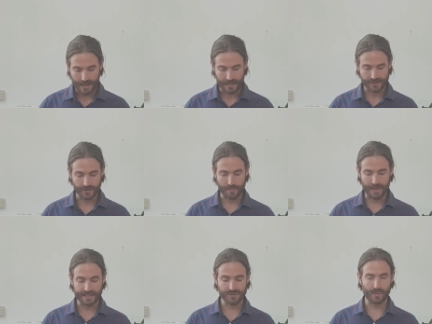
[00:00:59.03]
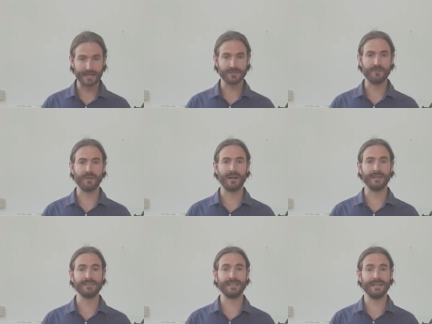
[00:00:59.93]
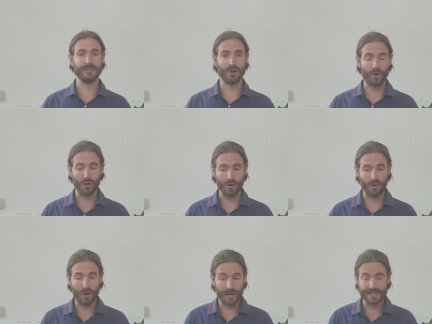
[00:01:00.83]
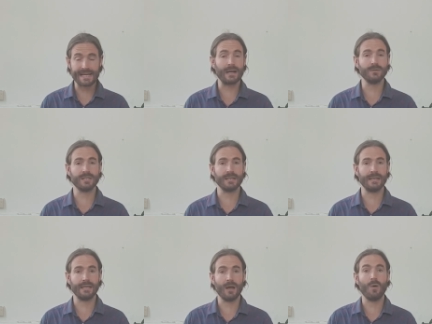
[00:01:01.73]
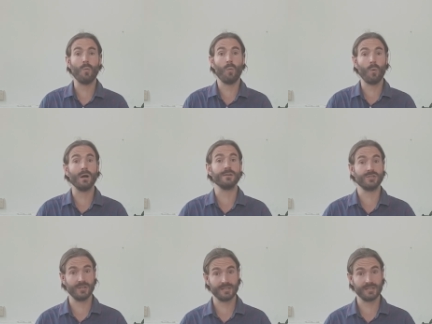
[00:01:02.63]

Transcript: So the best way to fast is undoubtedly whilst you're